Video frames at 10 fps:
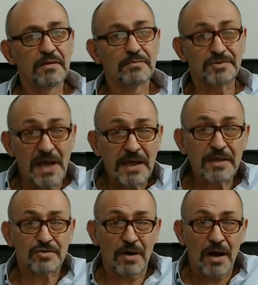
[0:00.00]

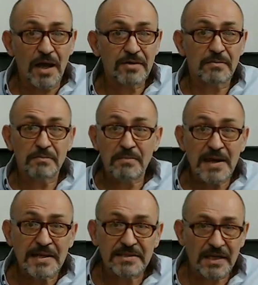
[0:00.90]
Buteyko tried
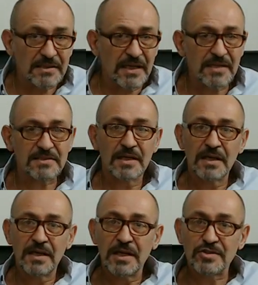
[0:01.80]
many techniques.
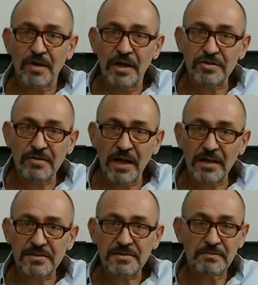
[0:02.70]
He tried
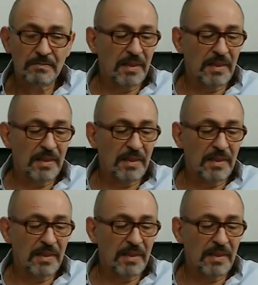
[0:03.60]
drugs.